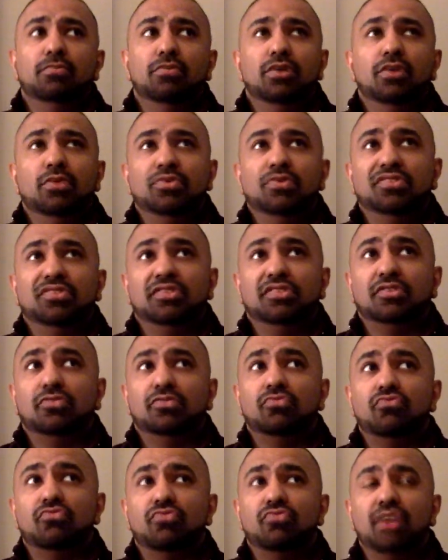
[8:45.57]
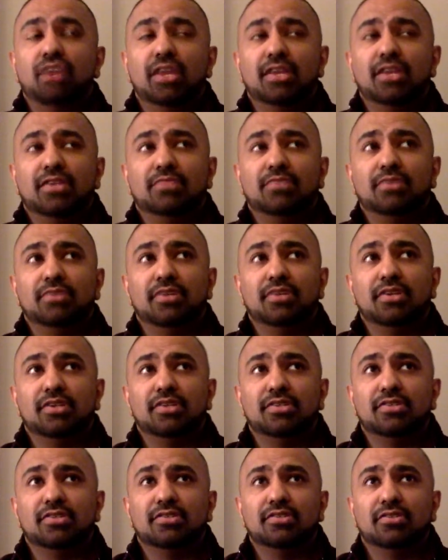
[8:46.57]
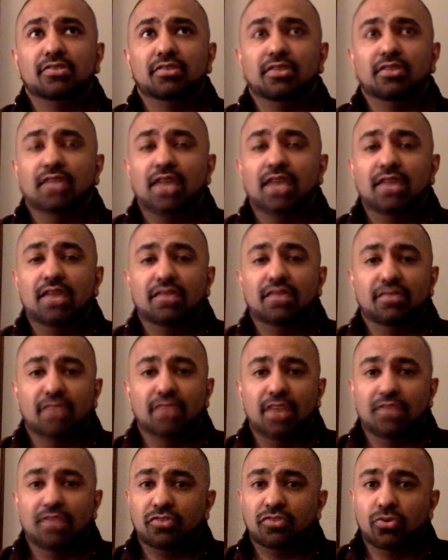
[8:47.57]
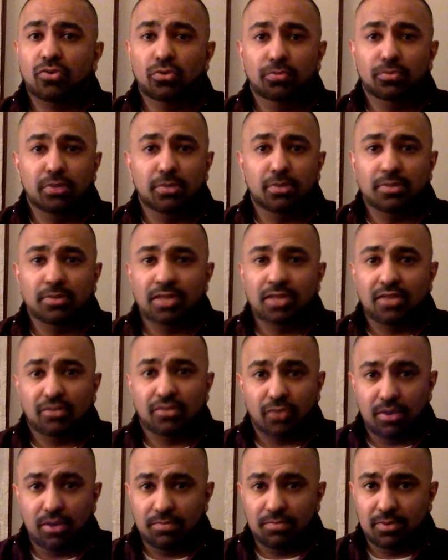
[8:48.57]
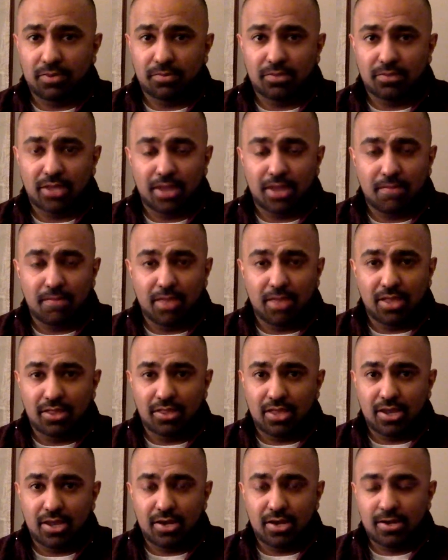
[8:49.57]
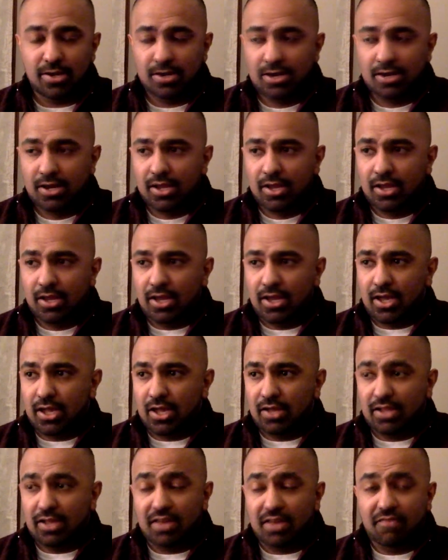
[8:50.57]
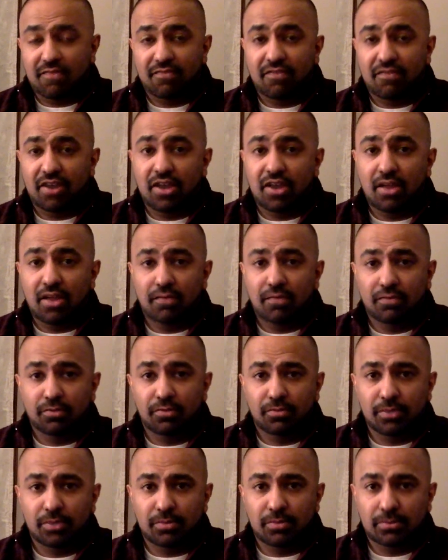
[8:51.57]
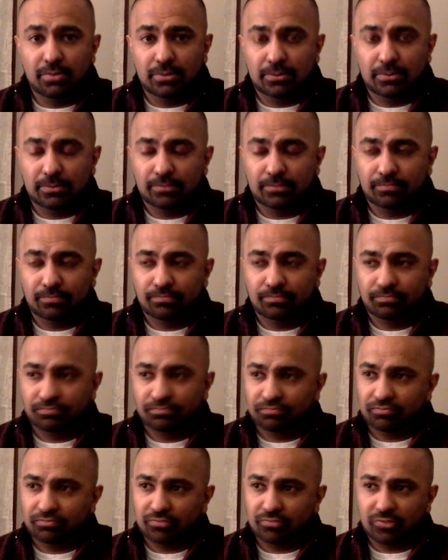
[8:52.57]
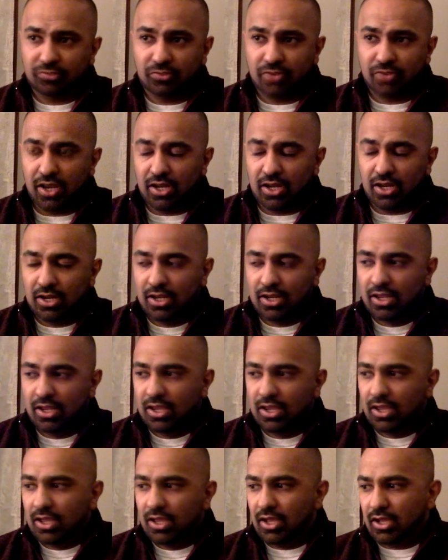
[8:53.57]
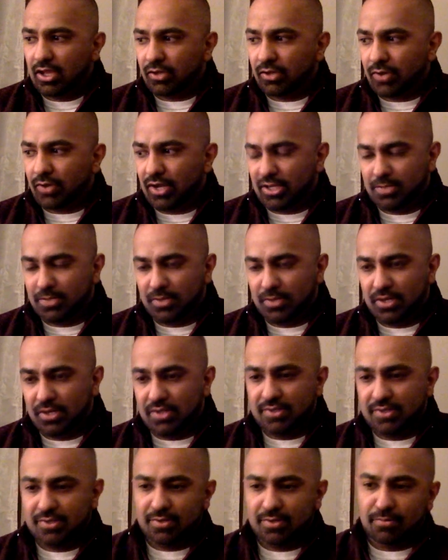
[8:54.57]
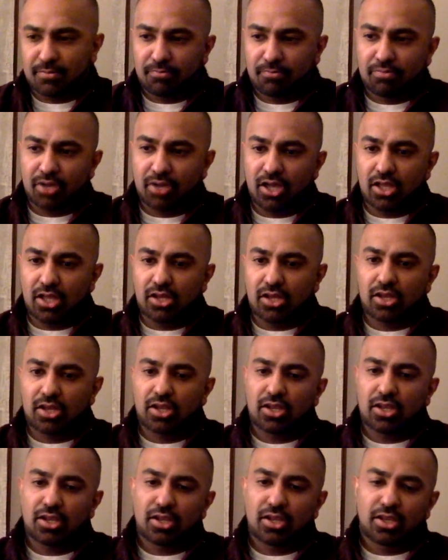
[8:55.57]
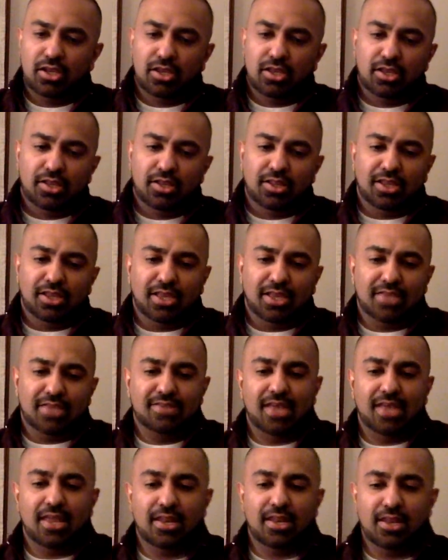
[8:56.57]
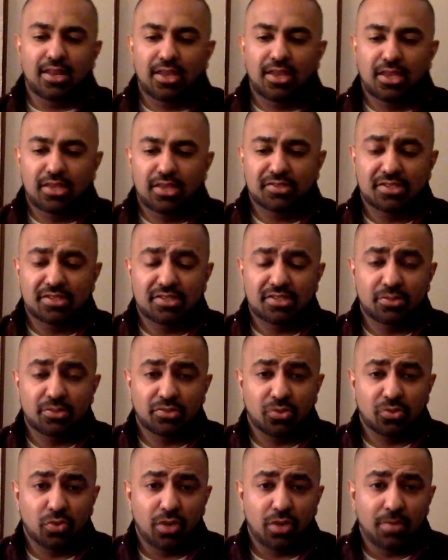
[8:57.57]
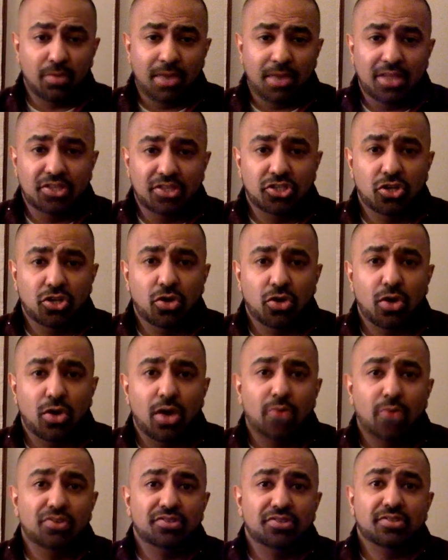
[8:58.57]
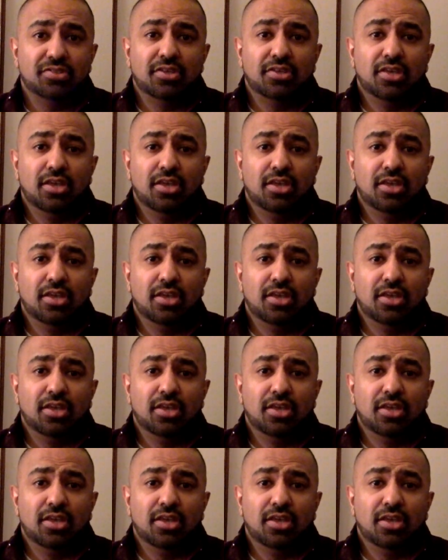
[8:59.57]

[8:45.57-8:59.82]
It was a great experience. A lot of cool people, a lot of great people that I met there. A lot of very helpful people. A great experience. But like I said, since it was a one-man show, I was